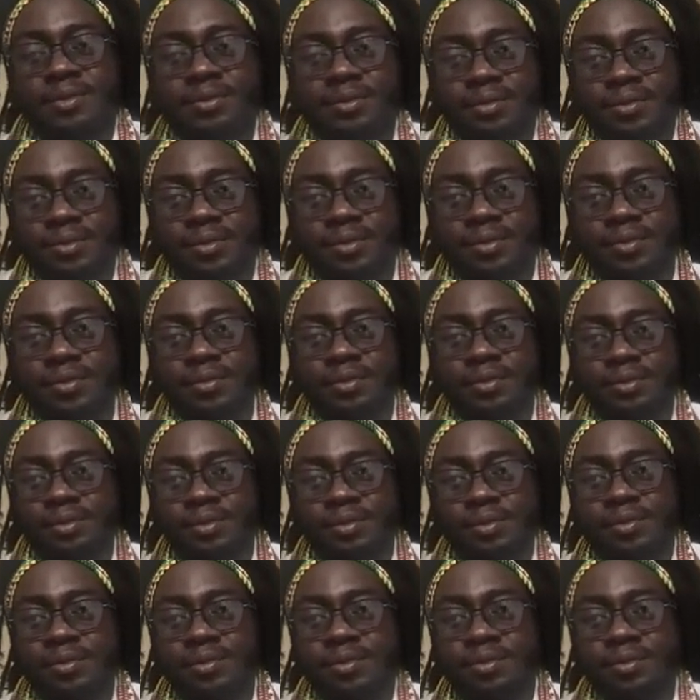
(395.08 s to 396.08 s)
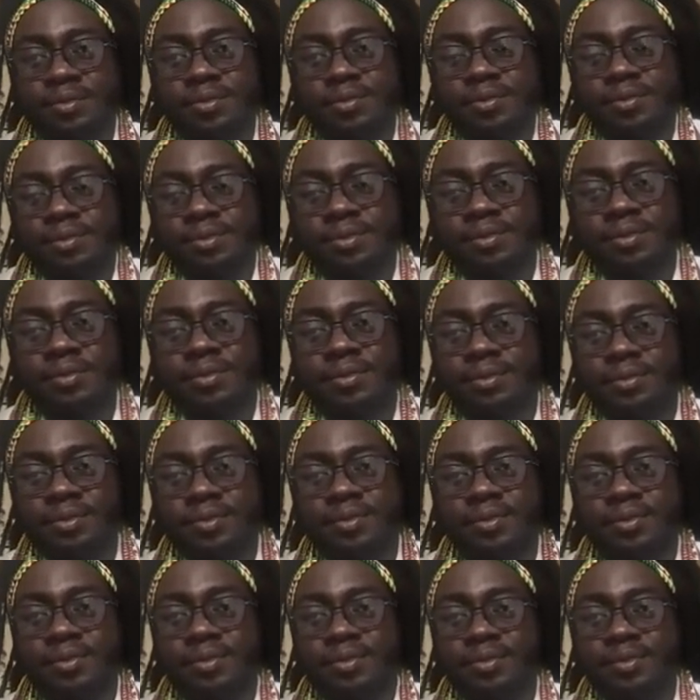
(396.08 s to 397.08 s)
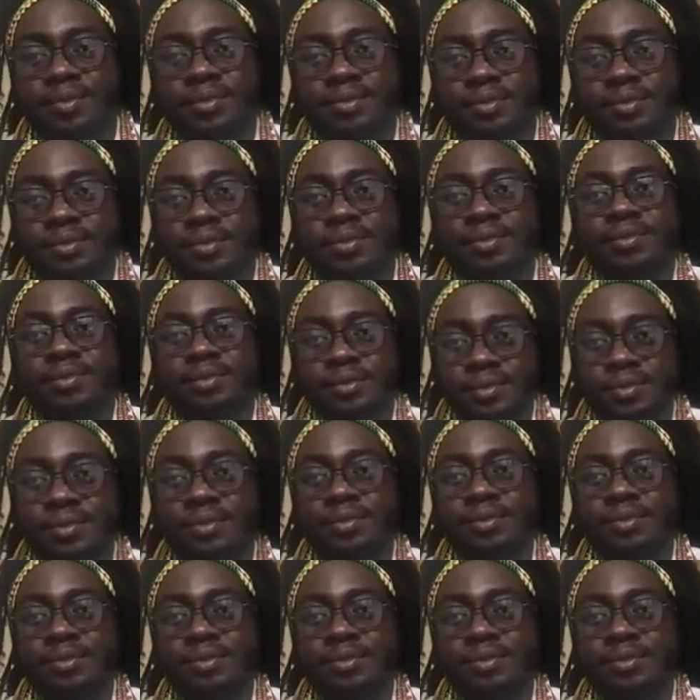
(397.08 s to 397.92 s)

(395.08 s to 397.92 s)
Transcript: (silent)